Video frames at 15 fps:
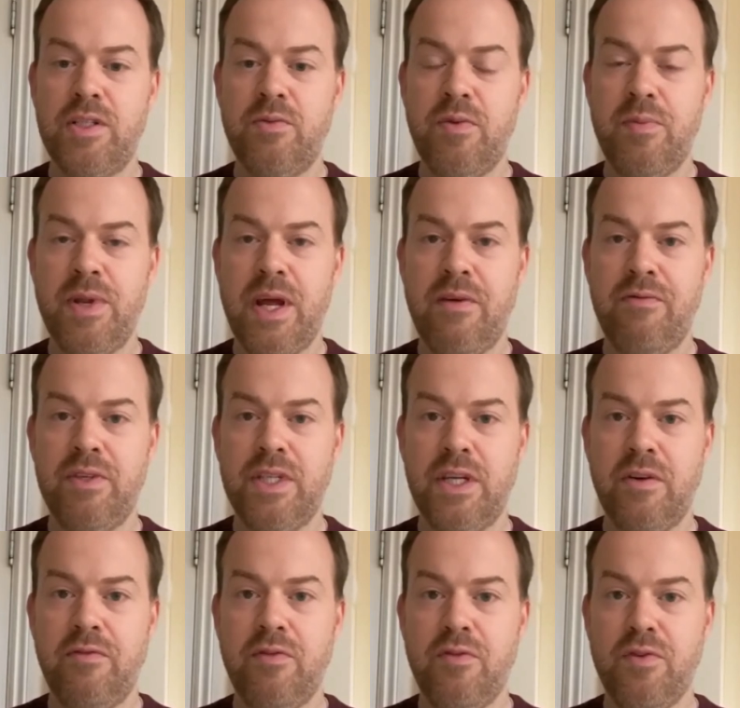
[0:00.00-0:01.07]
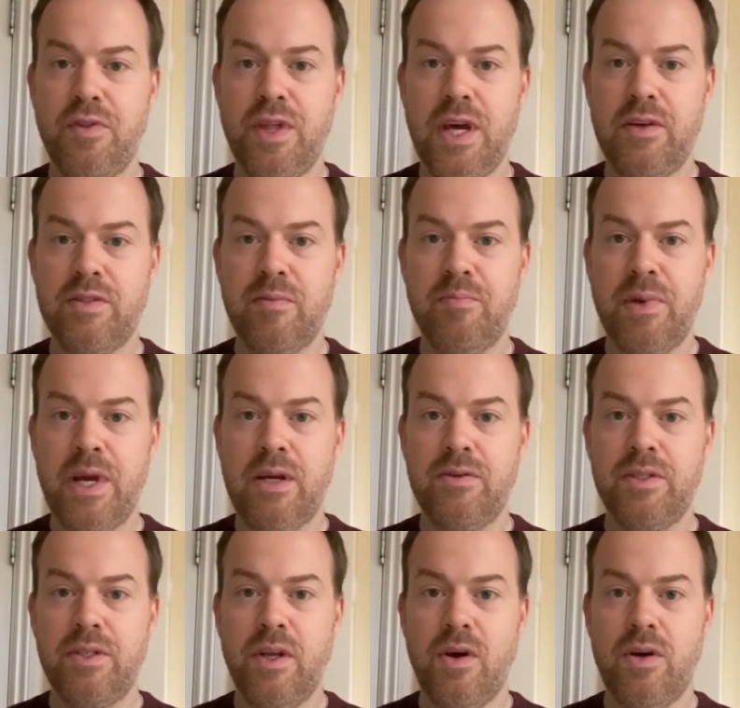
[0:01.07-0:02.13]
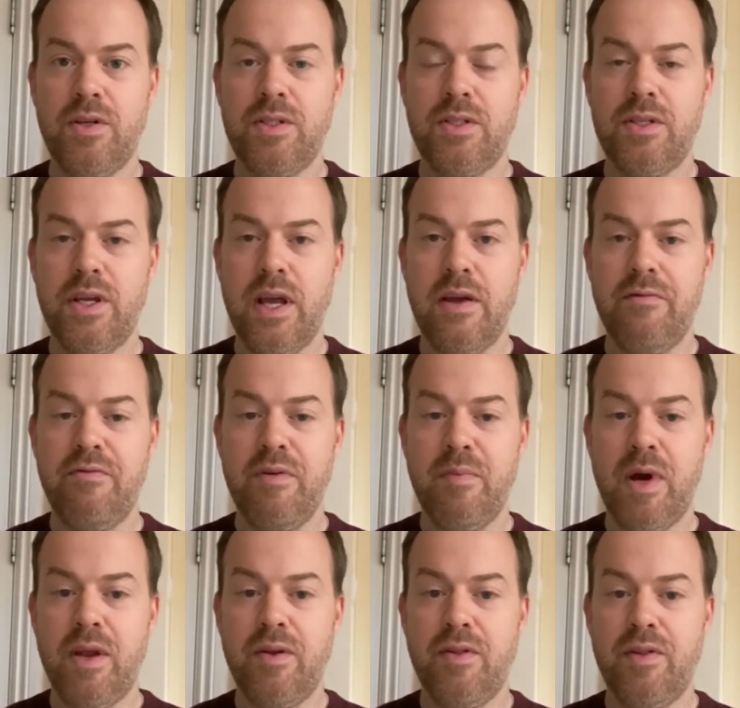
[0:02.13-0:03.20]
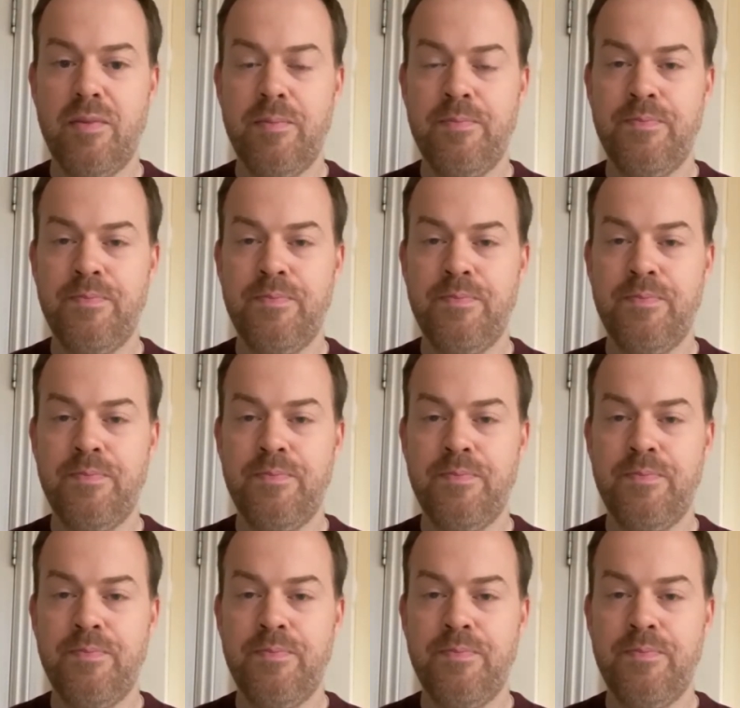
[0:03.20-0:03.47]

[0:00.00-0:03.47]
we've been averaging a £4,000 loss every month.